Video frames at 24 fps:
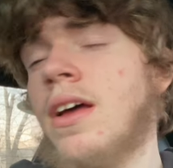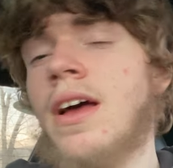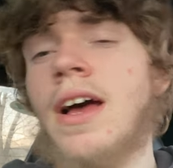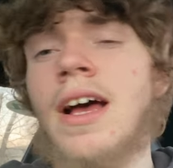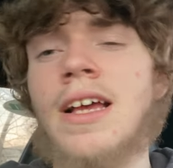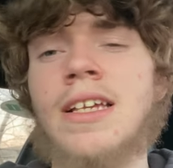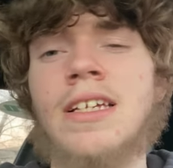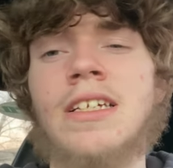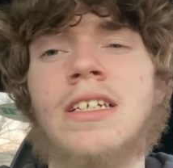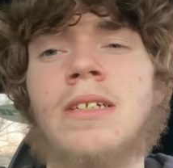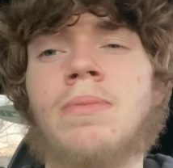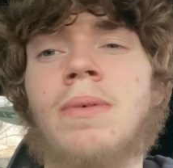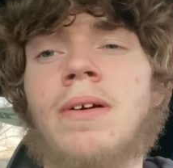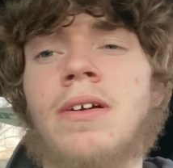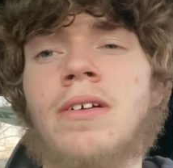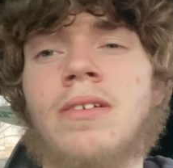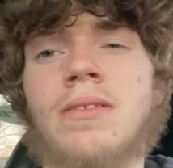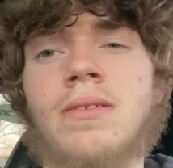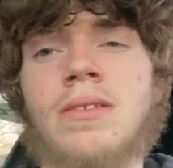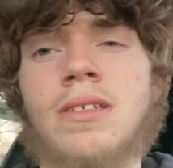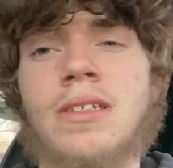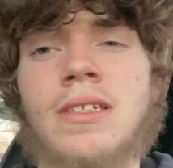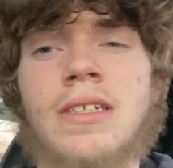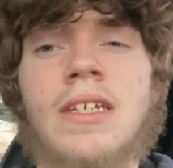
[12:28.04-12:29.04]
I think it's better
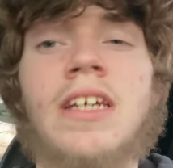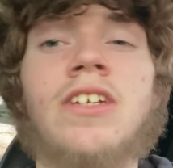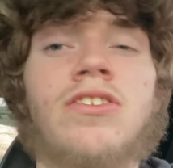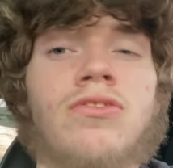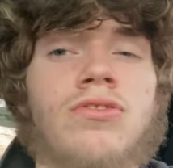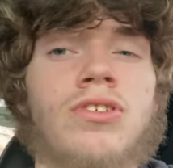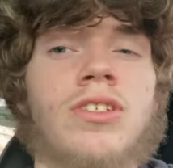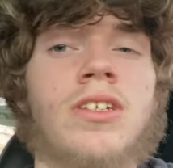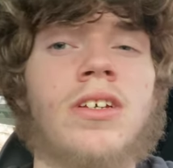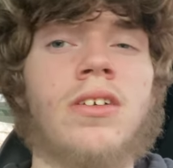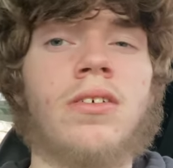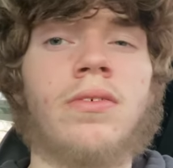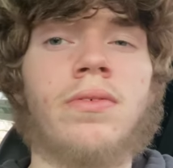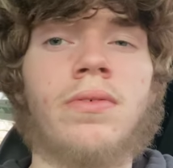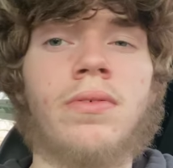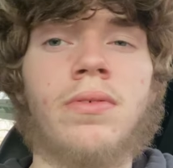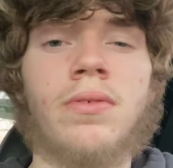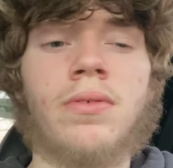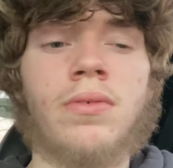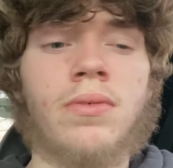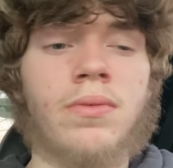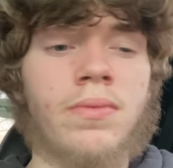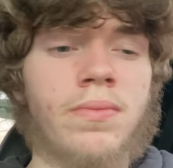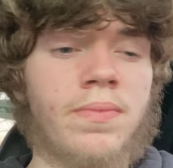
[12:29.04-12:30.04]
to teach yourself.
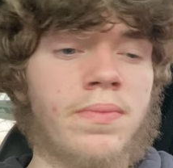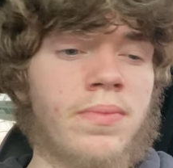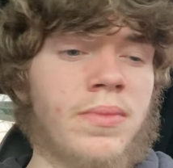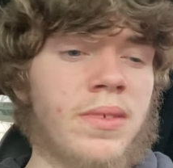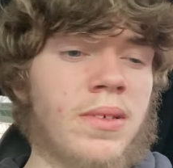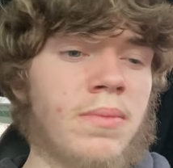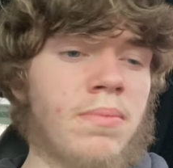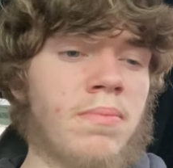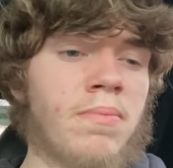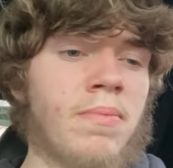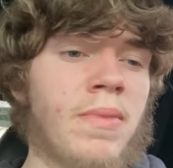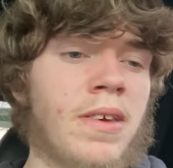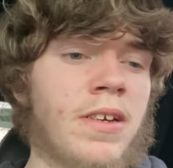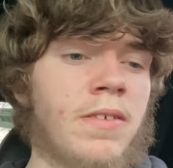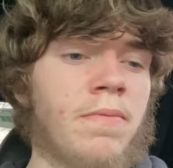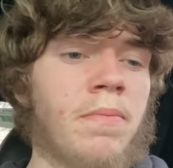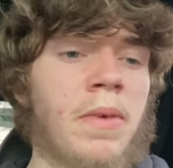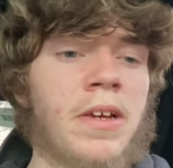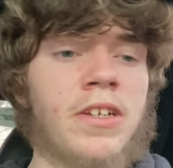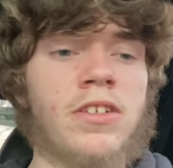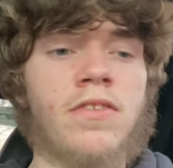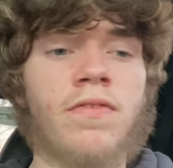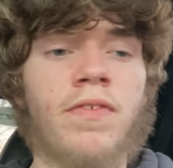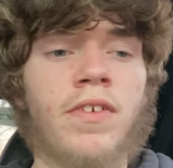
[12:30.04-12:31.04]
It
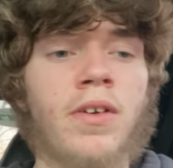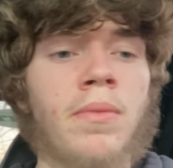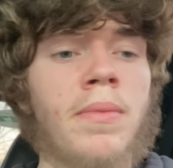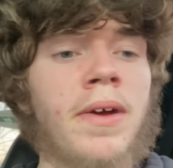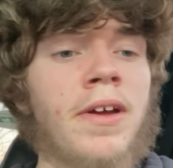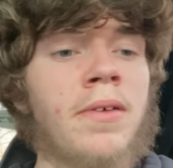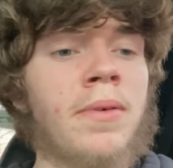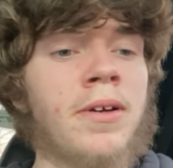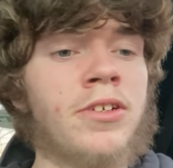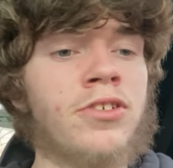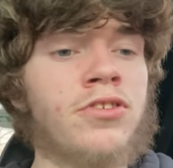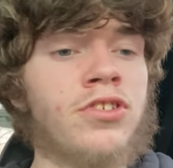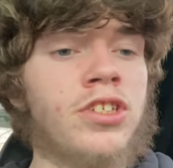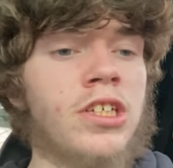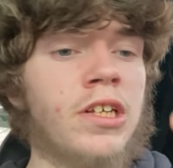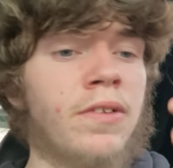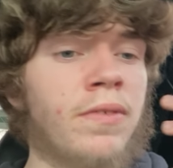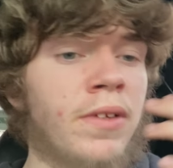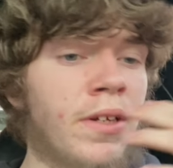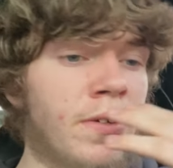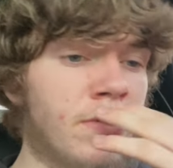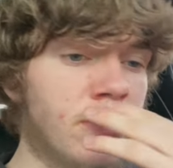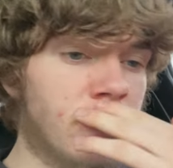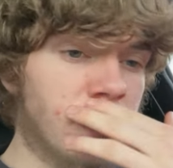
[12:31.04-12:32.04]
makes you feel better about yourself
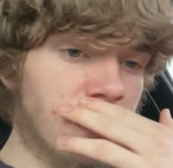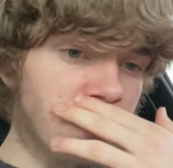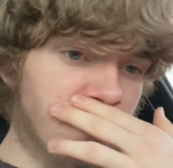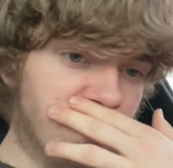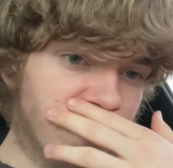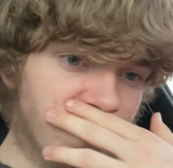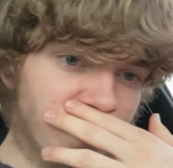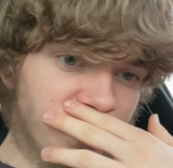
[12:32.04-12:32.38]
and everything.